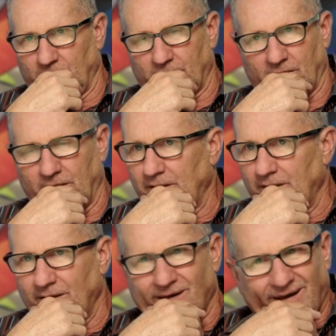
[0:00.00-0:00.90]
you think,
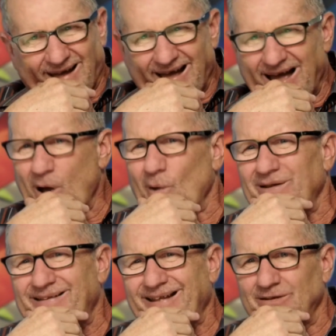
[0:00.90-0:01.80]
how
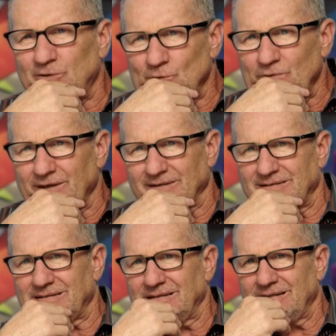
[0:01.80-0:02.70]
did they do
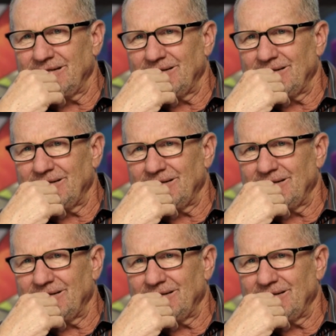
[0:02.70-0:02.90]
this?